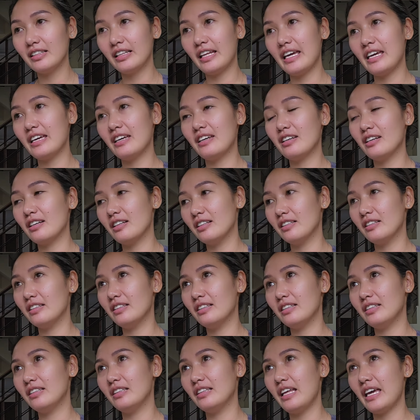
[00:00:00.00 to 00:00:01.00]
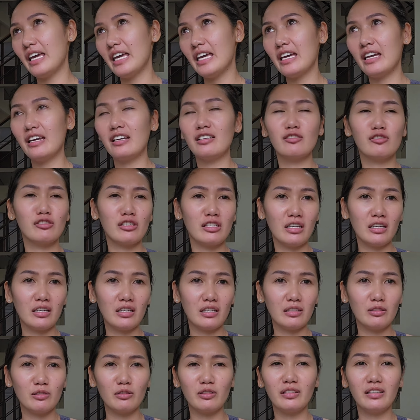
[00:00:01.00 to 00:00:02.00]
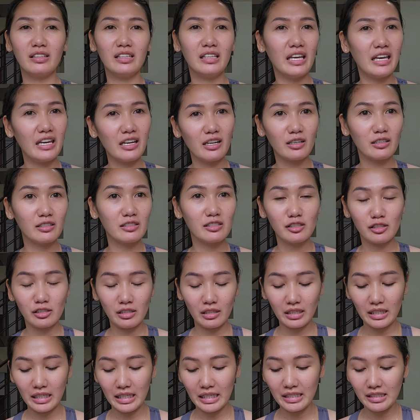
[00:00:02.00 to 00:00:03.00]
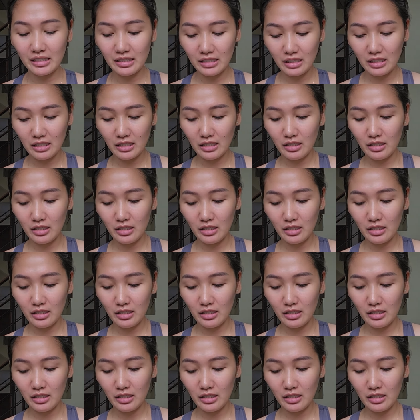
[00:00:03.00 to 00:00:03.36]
laying chicken or layered chicken.